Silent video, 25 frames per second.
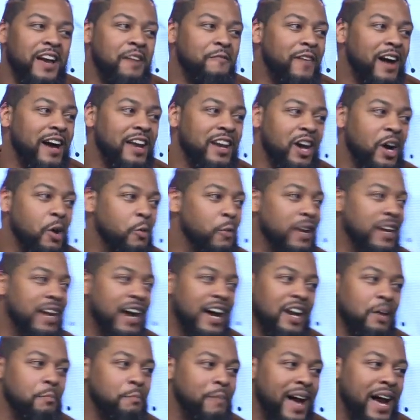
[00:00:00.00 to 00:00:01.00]
I know we're not a
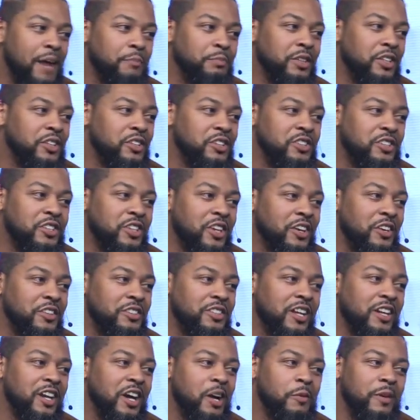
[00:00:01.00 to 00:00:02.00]
Baptist church. I
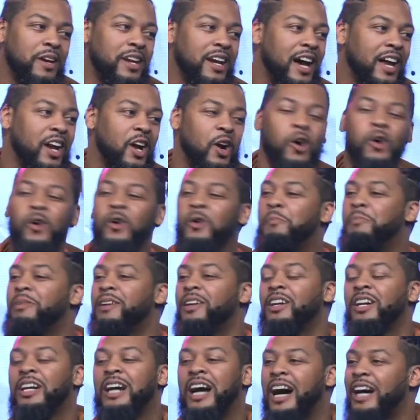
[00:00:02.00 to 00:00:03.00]
know we're not an old
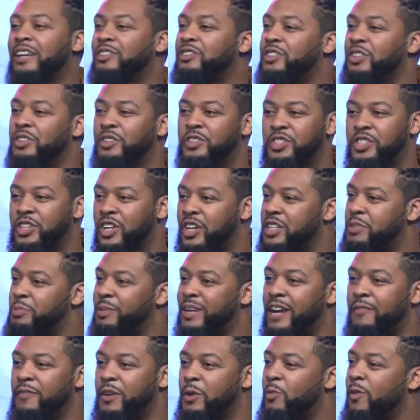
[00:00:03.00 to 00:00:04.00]
Pentecostal church, but
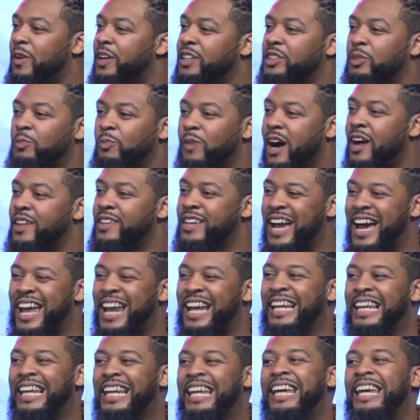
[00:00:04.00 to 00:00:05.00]
every once in a while you got to
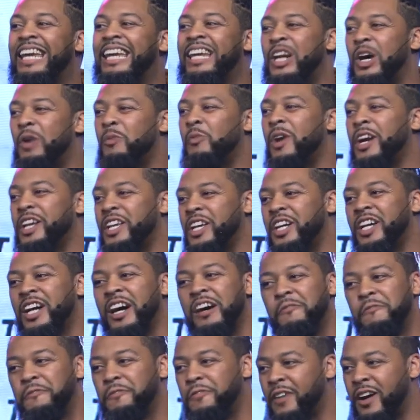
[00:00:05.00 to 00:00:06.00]
lean on where you come
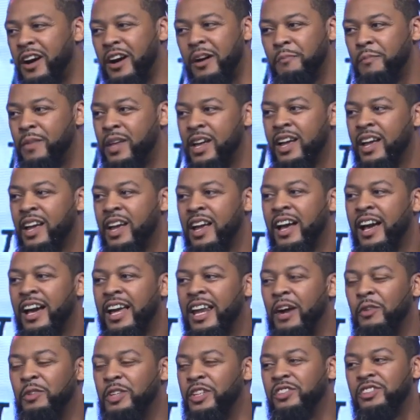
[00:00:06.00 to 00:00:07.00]
from. There
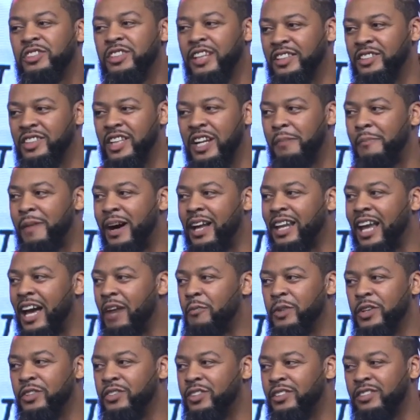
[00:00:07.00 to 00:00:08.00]
was a season in my life we
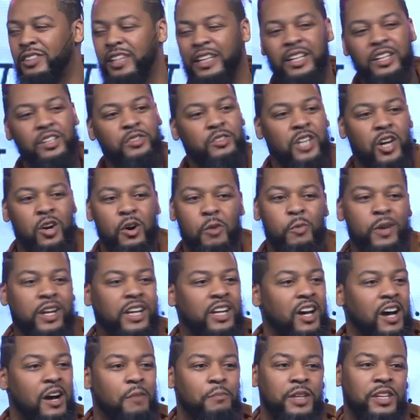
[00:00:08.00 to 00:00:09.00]
used to sing this song, We
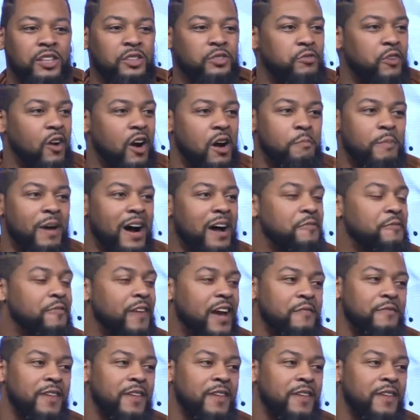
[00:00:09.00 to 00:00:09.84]
Come This Far by Faith.